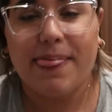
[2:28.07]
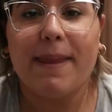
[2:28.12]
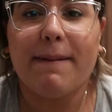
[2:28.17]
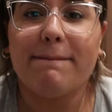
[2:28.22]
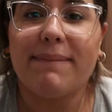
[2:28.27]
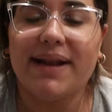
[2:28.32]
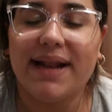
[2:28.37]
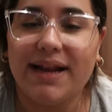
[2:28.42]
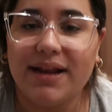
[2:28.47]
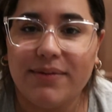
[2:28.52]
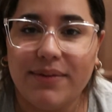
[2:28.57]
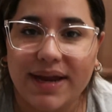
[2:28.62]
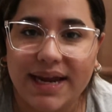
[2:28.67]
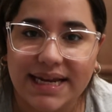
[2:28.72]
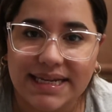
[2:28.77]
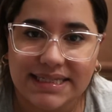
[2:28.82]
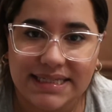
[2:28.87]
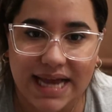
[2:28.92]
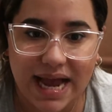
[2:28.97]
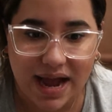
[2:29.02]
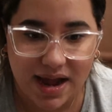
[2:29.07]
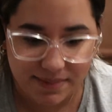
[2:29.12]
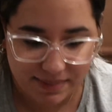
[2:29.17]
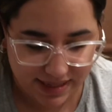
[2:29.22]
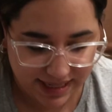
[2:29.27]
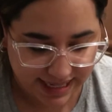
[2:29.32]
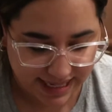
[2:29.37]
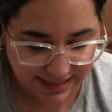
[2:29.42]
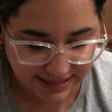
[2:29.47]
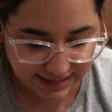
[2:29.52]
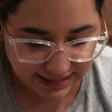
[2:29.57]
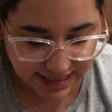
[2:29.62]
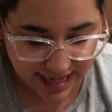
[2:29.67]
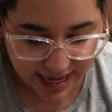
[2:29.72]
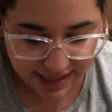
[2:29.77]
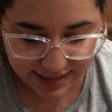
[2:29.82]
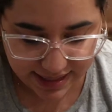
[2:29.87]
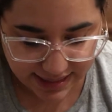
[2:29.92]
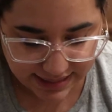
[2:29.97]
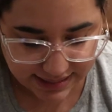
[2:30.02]
But anyways, he gets to
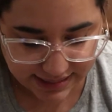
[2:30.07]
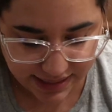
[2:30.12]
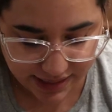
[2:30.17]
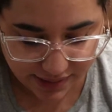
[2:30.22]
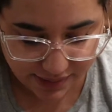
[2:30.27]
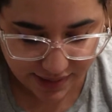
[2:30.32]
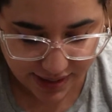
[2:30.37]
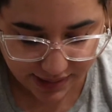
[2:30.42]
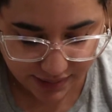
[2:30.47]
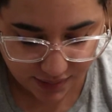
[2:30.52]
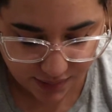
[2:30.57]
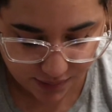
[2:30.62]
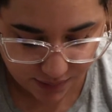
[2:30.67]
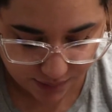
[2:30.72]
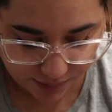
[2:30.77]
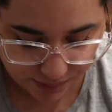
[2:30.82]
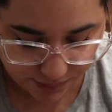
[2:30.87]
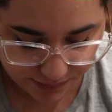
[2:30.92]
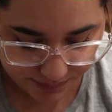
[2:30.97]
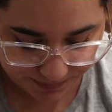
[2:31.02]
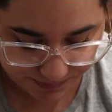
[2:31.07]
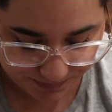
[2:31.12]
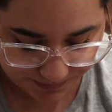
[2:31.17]
dialyze here at home.